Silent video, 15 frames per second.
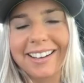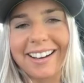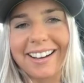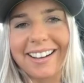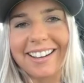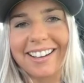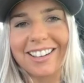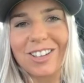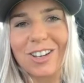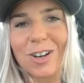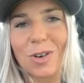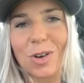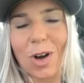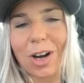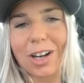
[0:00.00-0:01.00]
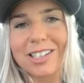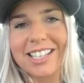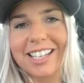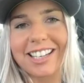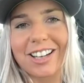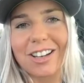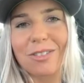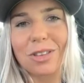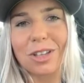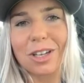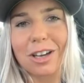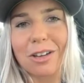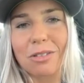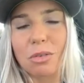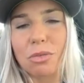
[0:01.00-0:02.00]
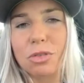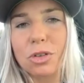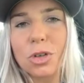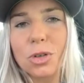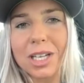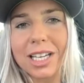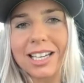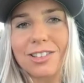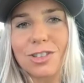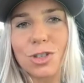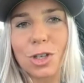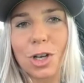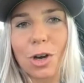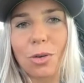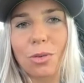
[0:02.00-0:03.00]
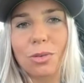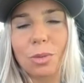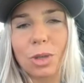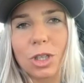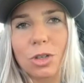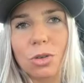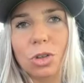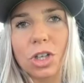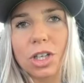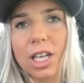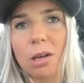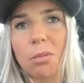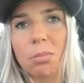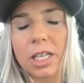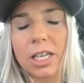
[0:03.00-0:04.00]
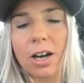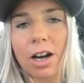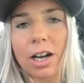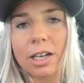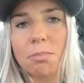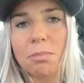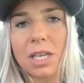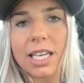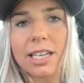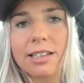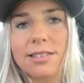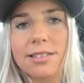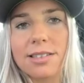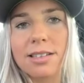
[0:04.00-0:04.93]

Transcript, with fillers: uh, you know content of the of the food is you know when look at beyond meat